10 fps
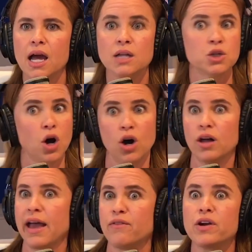It's
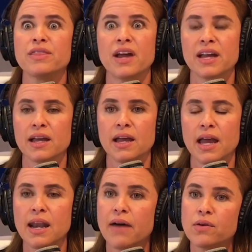everything.
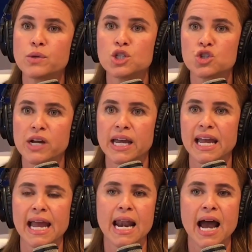And everyone's
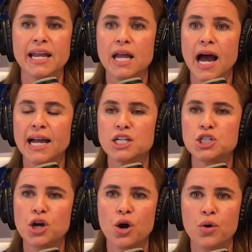drinking. And I
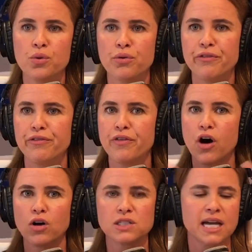don't
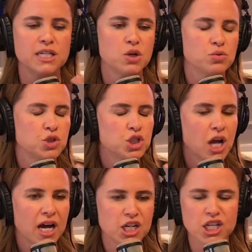fault, I don't
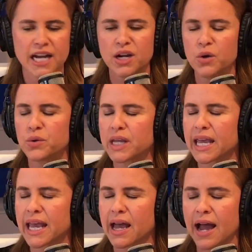judge. I
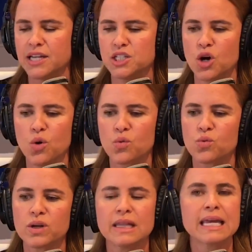don't
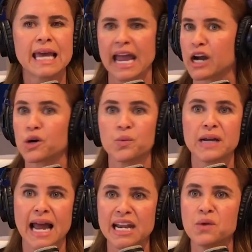really care
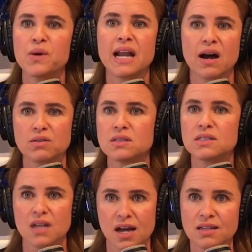what anyone else
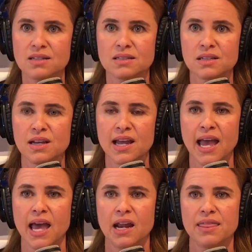does.
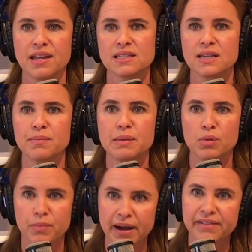And I think some
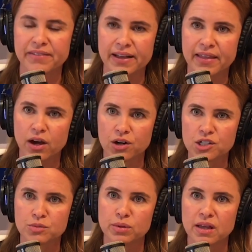people might find that
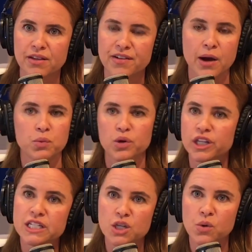hard to believe. I
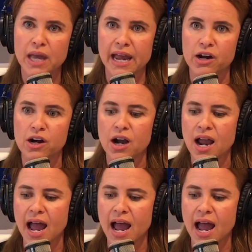really don't care.